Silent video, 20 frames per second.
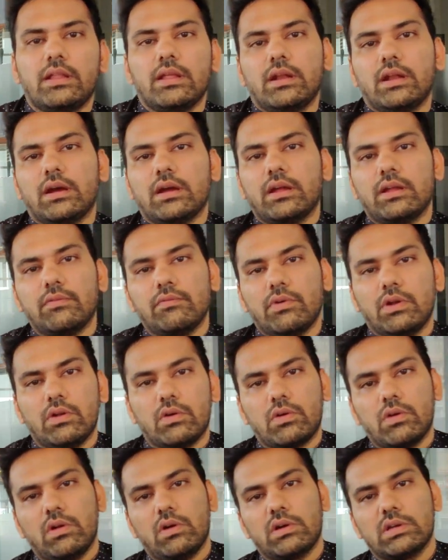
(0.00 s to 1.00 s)
then again 1
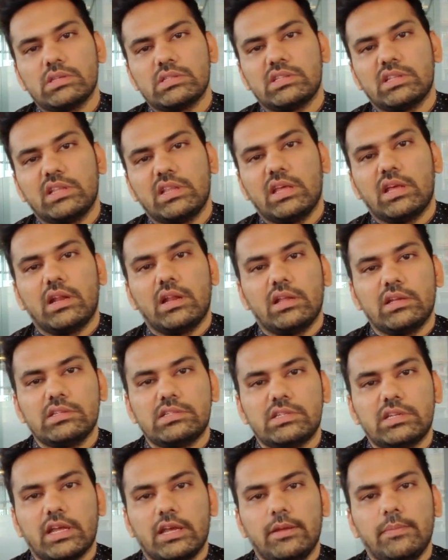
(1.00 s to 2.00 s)
o'clock is their
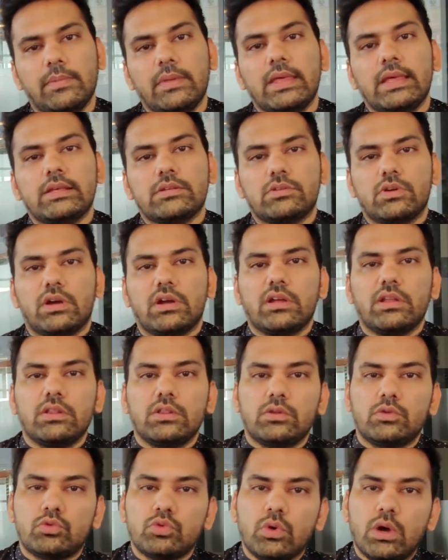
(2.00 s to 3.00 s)
lunch time, so
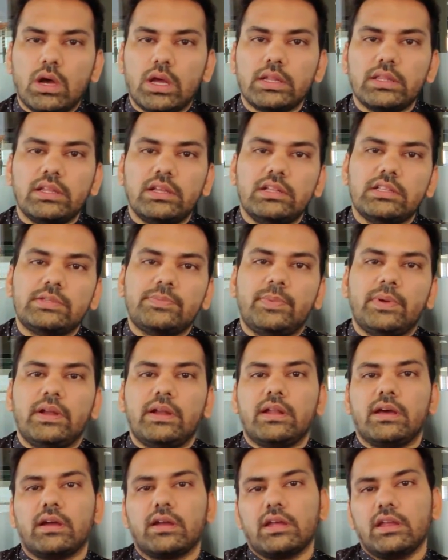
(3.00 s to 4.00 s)
again 2 hours they'll
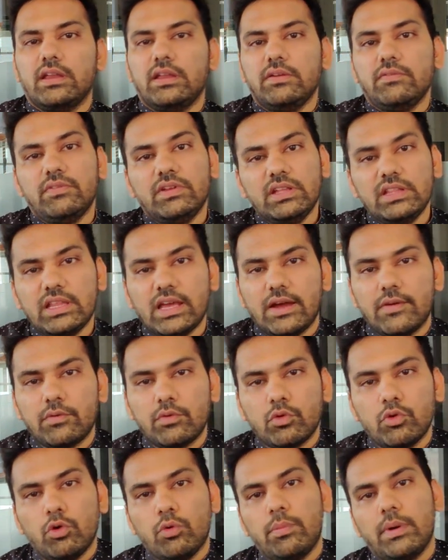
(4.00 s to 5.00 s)
spend, again evening they have to
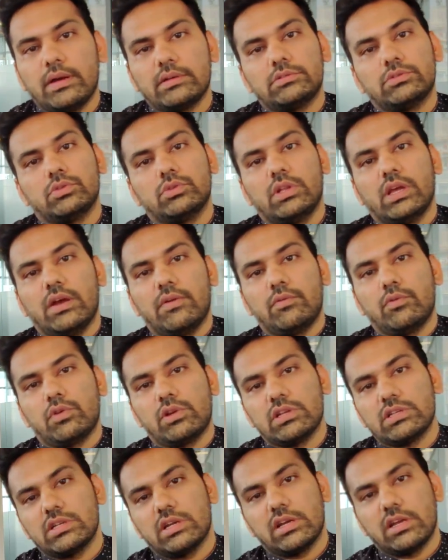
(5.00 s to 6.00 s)
go back, so they have to
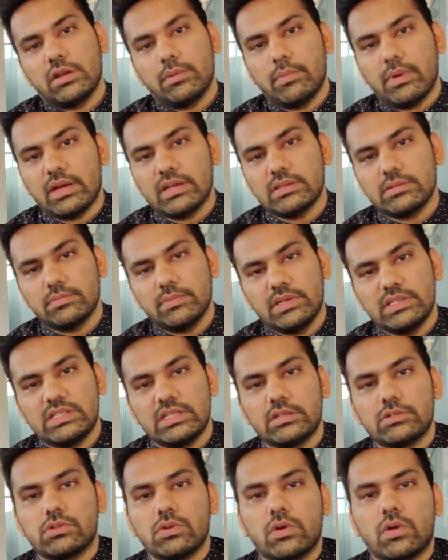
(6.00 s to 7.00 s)
rush again back by
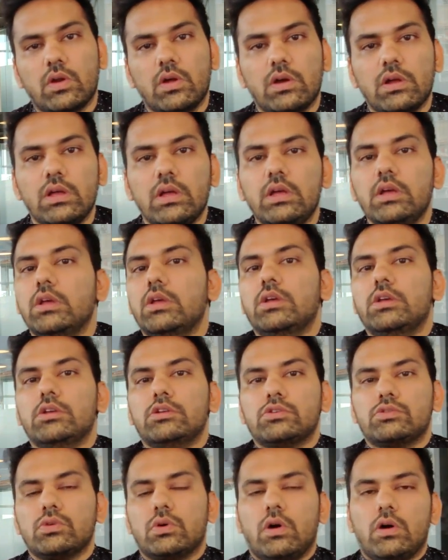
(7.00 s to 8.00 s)
6 o'clock.
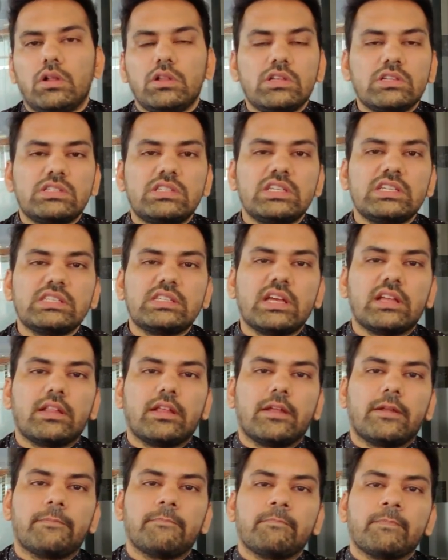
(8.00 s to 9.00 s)
So all those things are
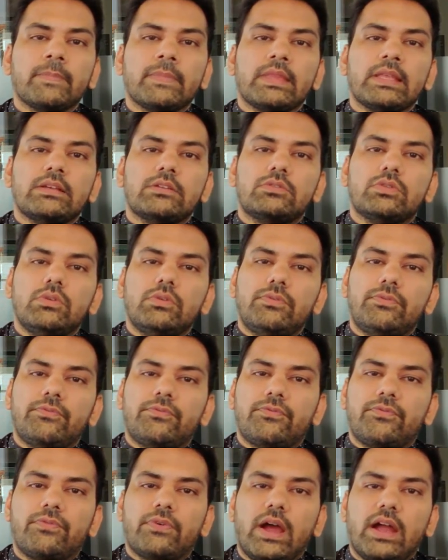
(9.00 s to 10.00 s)
there. So
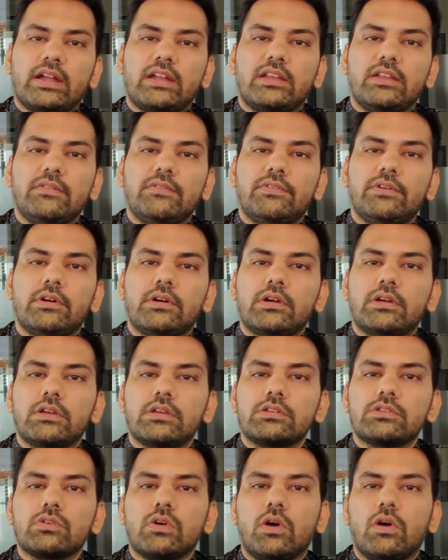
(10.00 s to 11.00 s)
factory work
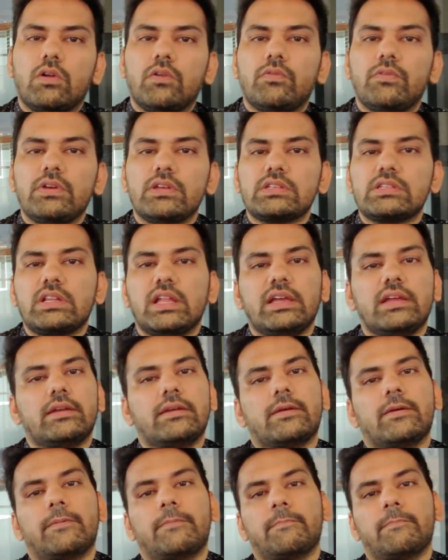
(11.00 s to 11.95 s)
is always like